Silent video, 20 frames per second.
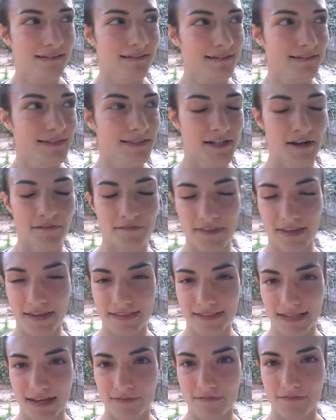snuff things
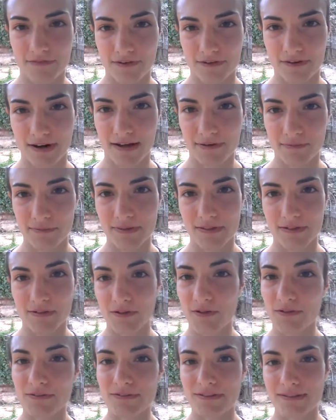out of the ground with their
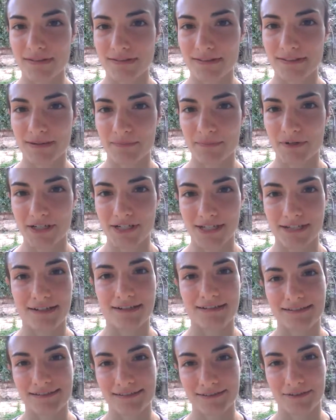nose in the same way she
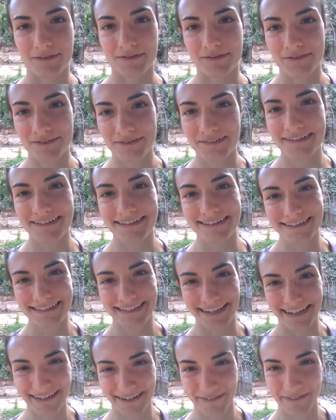does, so it's
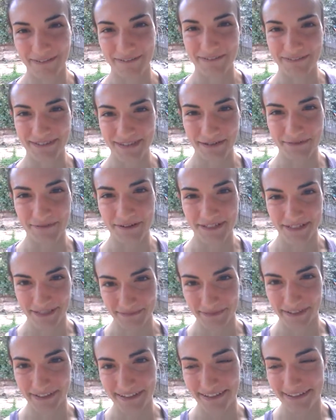kind of cool. It's like watching
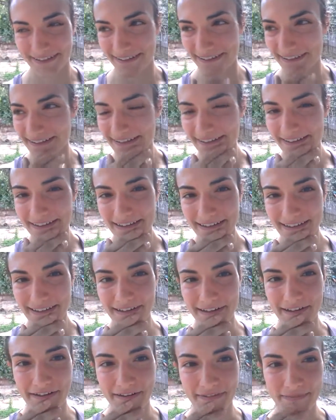my dog.
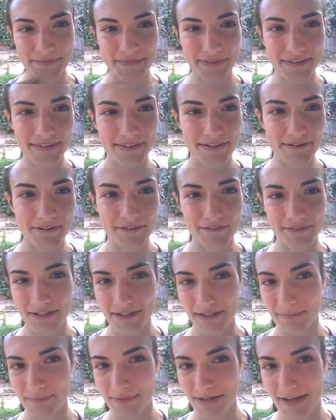And then over
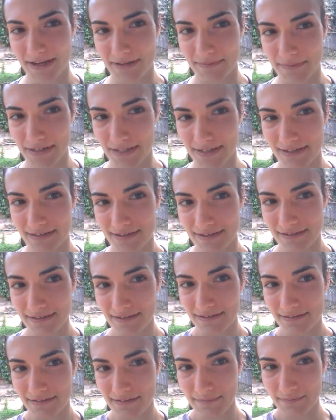here behind me,
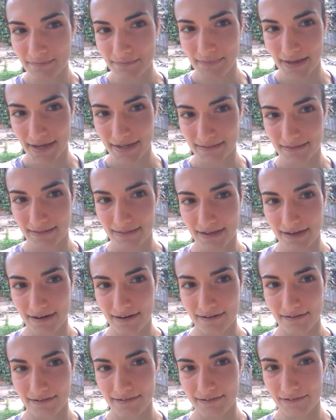back
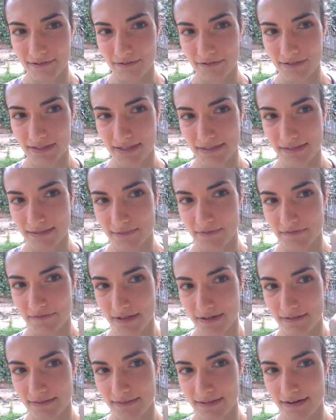there, oh, you can't see my
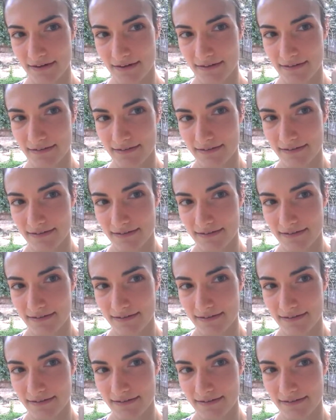finger there,